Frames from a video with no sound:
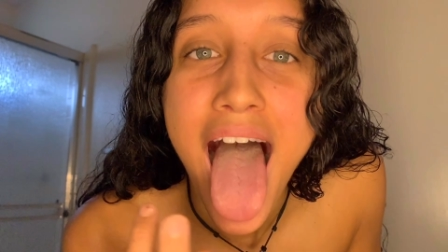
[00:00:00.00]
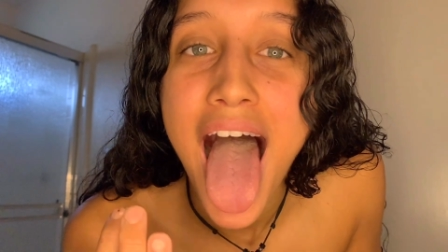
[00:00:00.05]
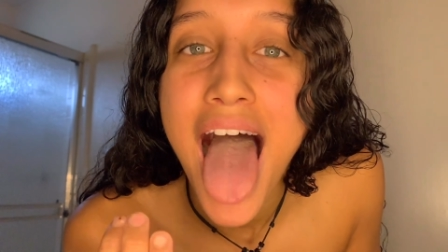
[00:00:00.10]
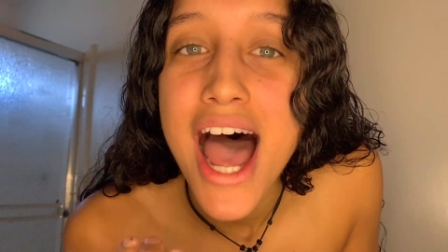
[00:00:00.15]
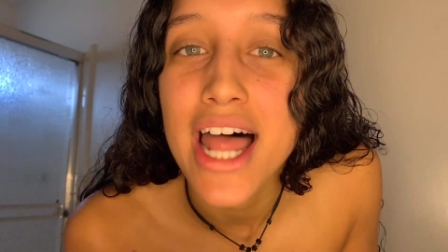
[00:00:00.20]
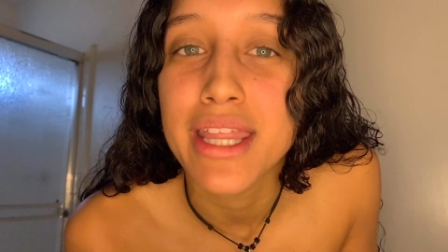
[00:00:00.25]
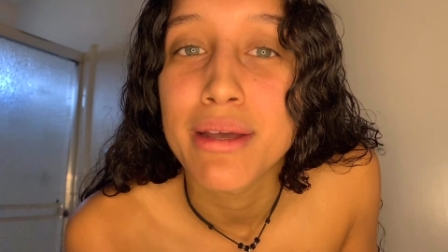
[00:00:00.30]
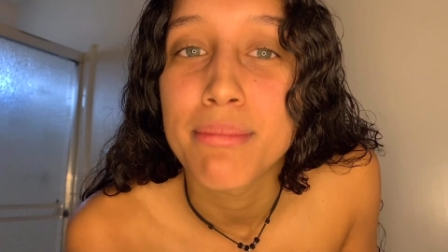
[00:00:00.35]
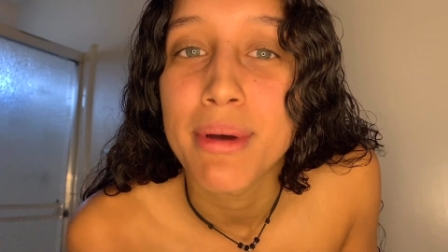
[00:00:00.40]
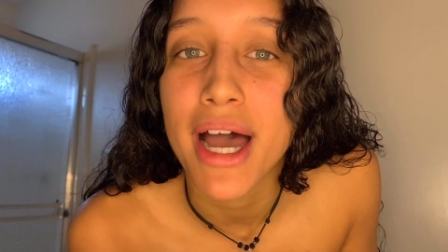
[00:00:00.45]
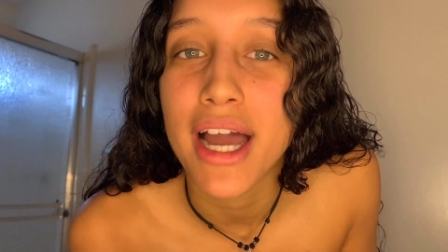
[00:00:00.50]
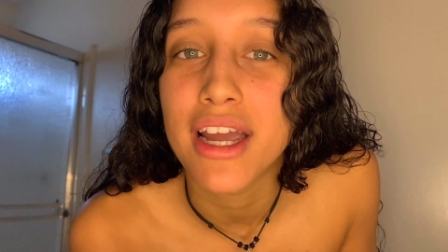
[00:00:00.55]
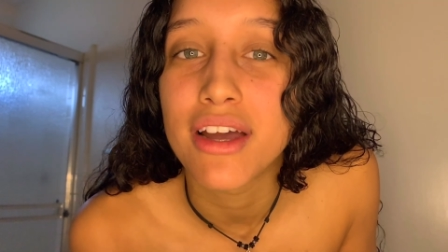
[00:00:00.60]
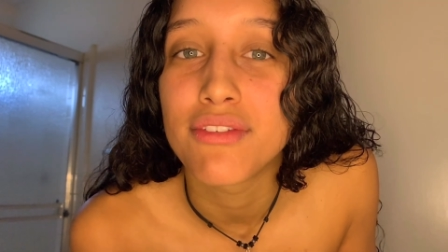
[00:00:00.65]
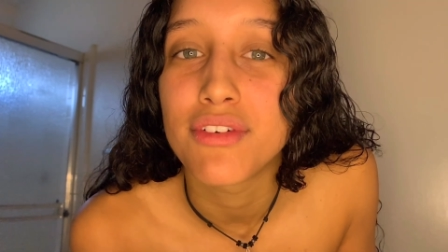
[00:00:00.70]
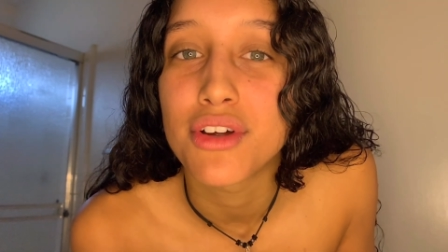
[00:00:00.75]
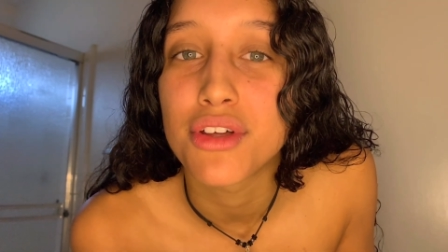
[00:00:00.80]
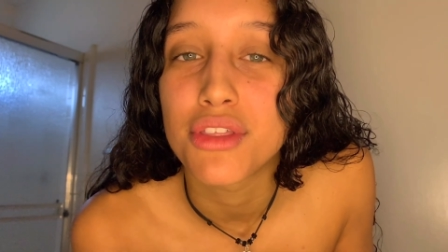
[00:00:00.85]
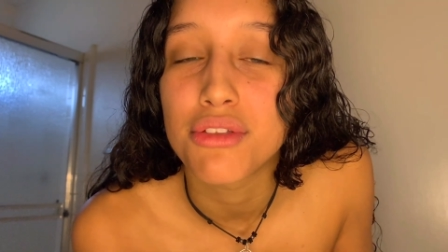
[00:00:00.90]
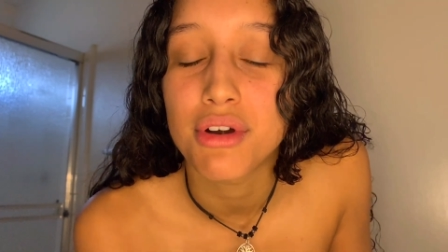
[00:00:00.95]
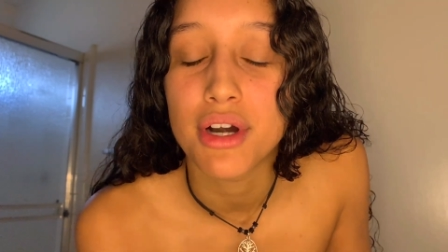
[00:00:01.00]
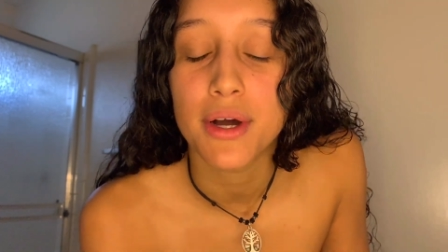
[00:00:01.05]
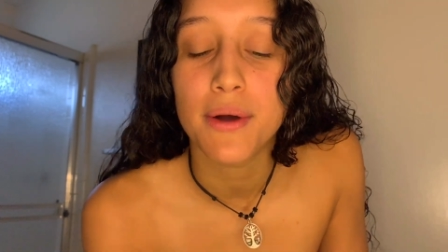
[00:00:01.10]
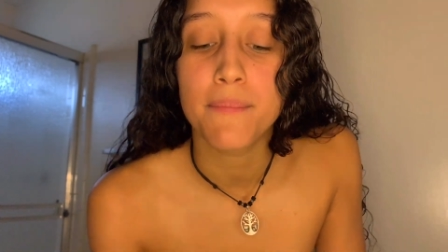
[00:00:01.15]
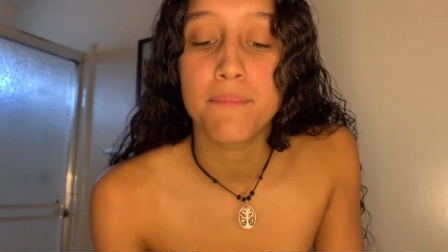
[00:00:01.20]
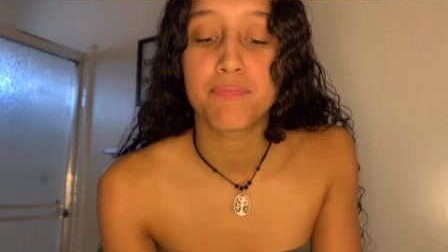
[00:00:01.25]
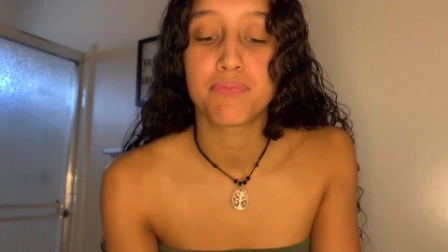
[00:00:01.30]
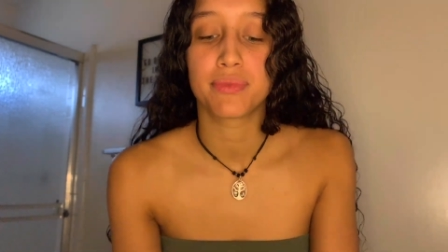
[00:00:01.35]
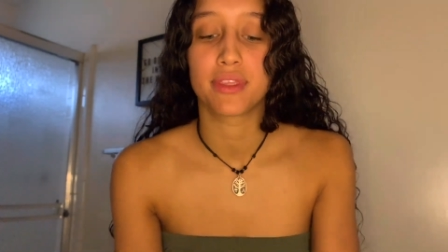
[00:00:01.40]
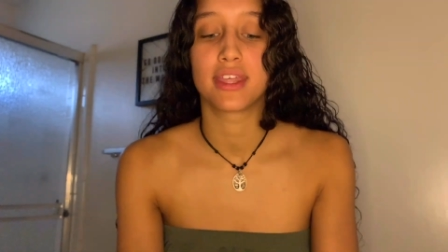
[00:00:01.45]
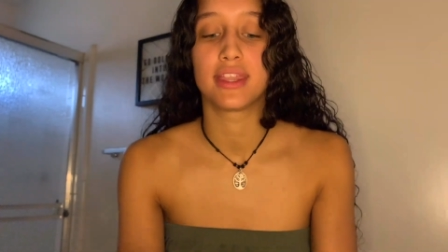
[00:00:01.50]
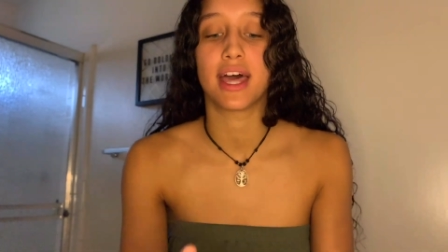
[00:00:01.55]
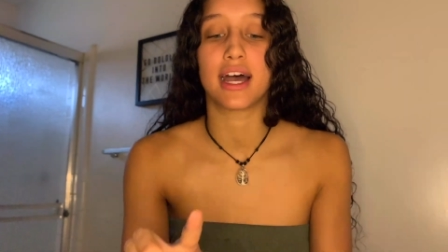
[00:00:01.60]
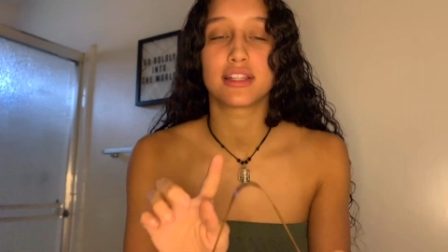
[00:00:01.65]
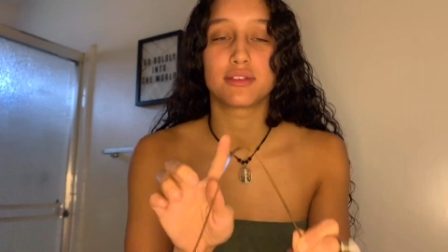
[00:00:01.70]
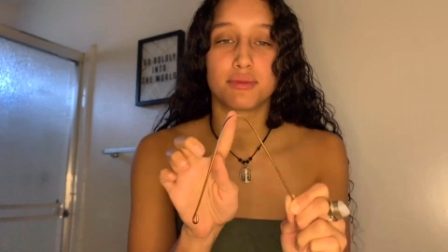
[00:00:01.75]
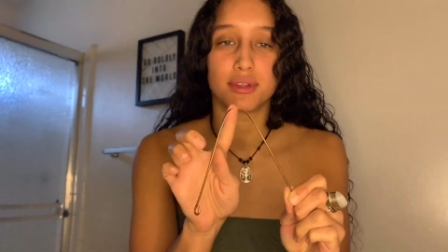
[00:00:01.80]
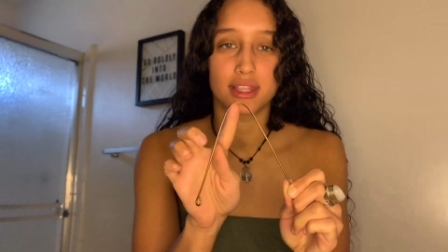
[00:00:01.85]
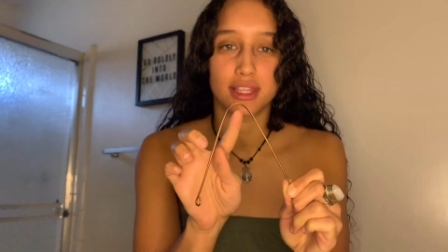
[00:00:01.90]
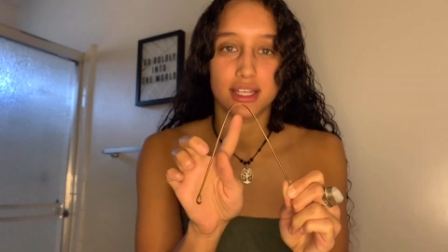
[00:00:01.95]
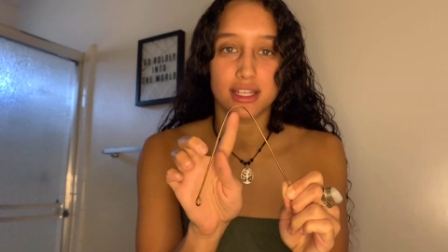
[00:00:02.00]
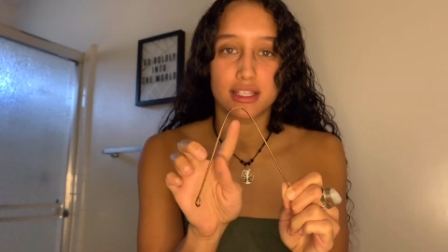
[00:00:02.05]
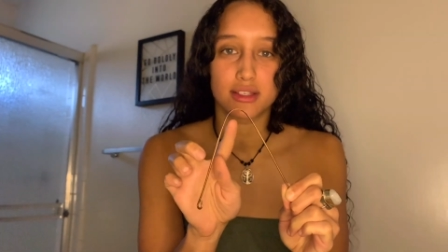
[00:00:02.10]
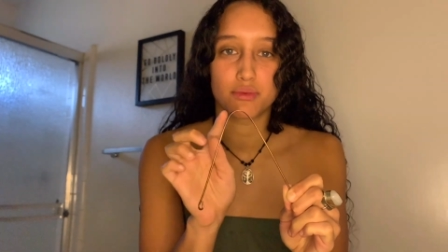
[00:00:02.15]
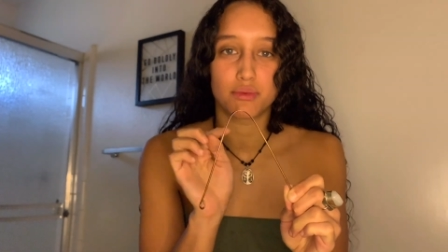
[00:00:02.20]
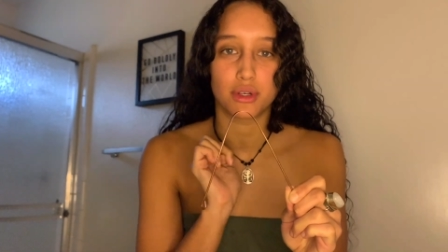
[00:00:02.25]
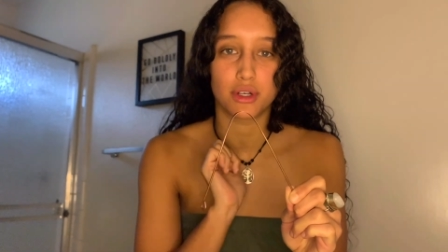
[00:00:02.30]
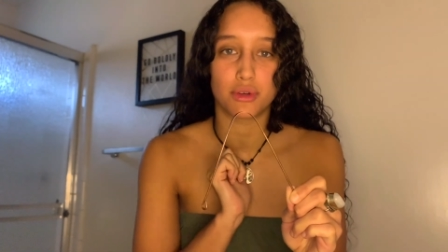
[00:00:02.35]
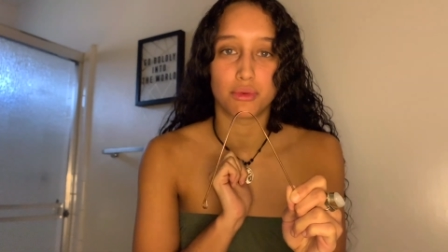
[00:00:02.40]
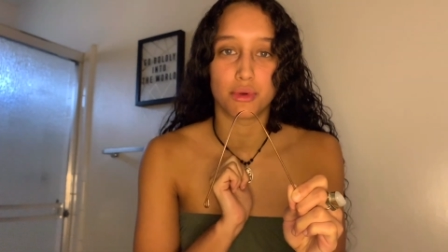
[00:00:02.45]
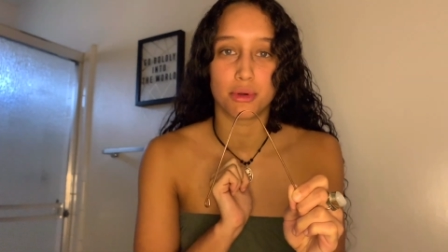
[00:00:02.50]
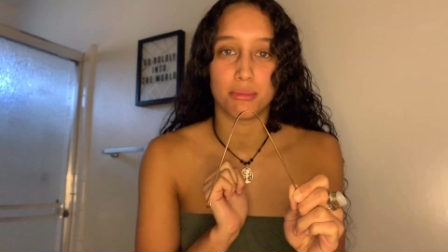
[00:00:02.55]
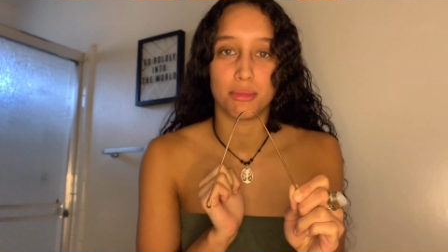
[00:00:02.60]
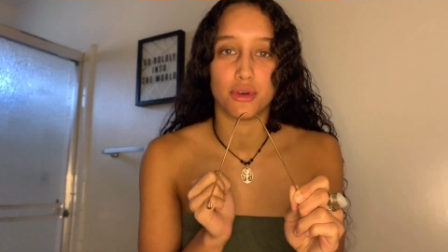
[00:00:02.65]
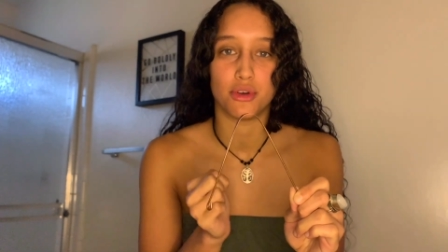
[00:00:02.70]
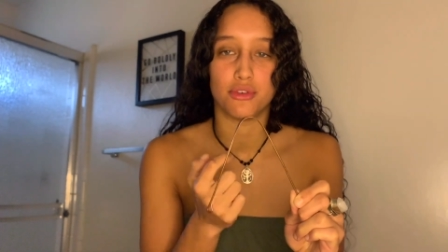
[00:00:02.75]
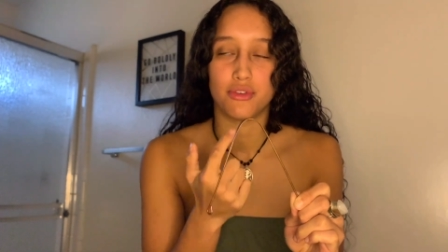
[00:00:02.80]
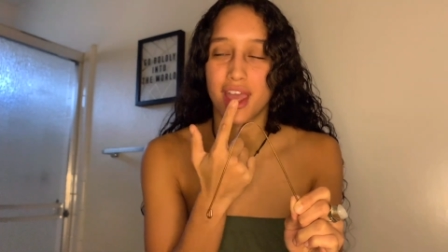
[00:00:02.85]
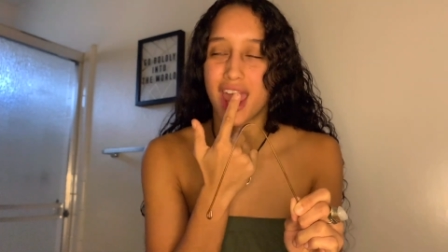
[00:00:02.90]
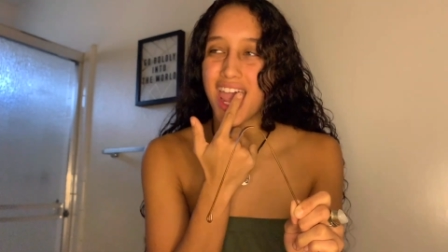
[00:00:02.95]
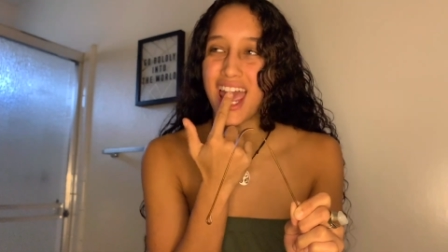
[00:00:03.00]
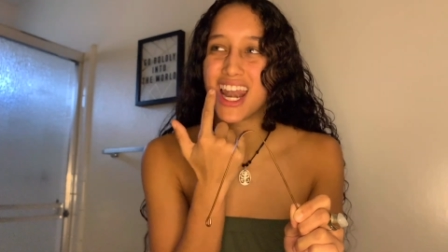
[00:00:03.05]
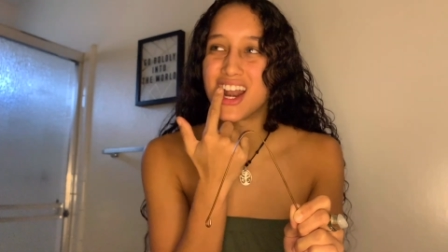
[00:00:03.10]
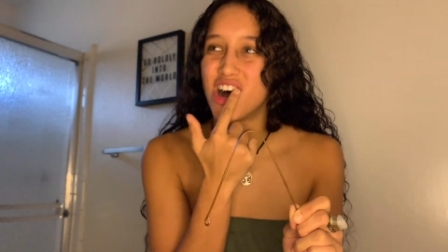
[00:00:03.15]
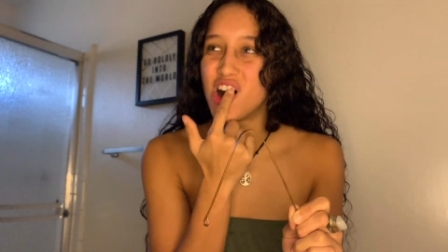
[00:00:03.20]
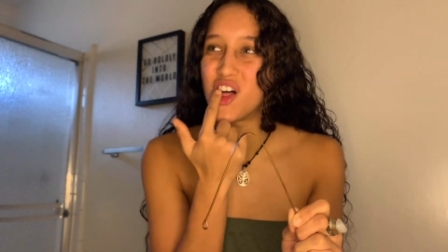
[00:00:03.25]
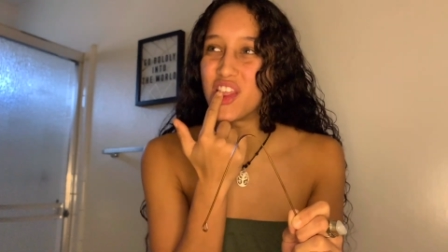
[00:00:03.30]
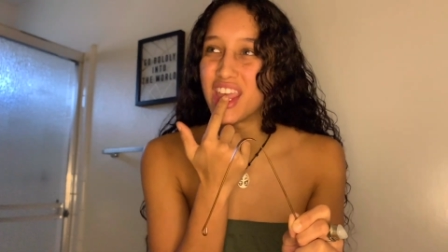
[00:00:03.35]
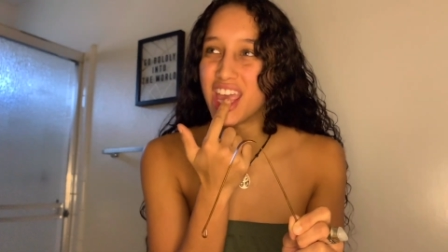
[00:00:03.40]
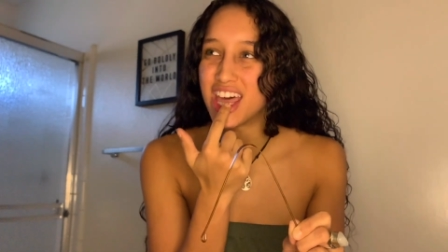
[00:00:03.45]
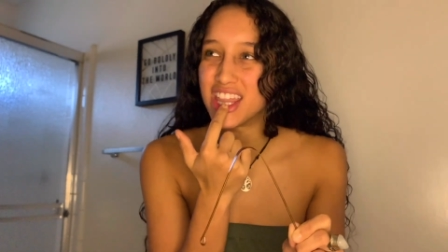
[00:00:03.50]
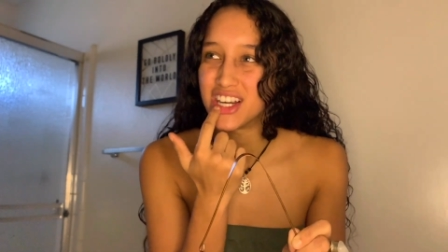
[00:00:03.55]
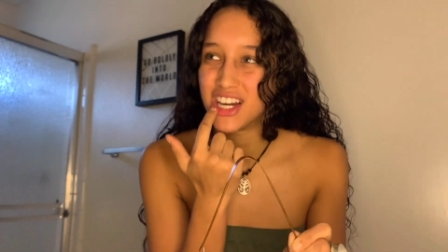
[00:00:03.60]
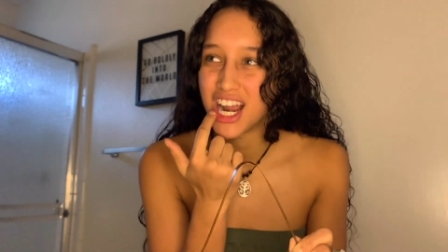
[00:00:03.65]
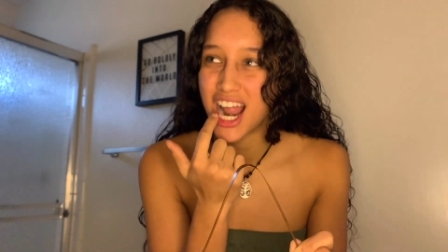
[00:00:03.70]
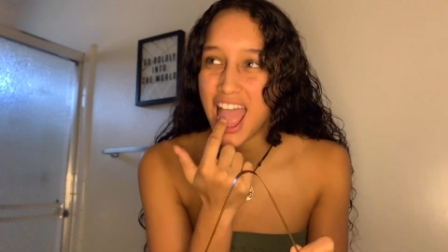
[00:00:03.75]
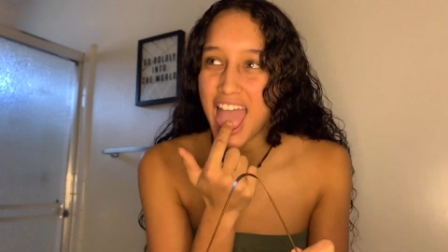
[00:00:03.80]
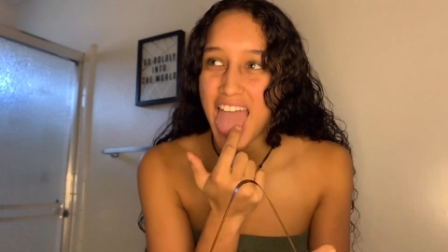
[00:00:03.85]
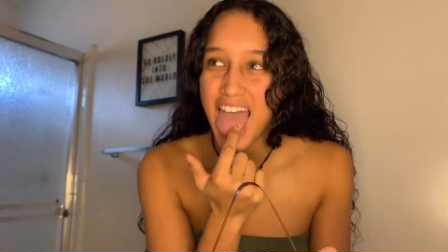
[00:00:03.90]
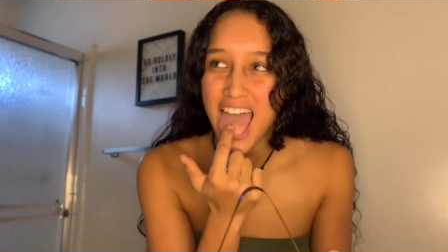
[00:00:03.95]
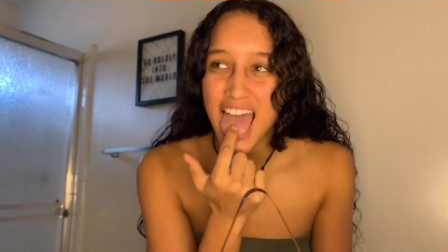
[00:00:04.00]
at the back of your throat that's what this will remove and all the other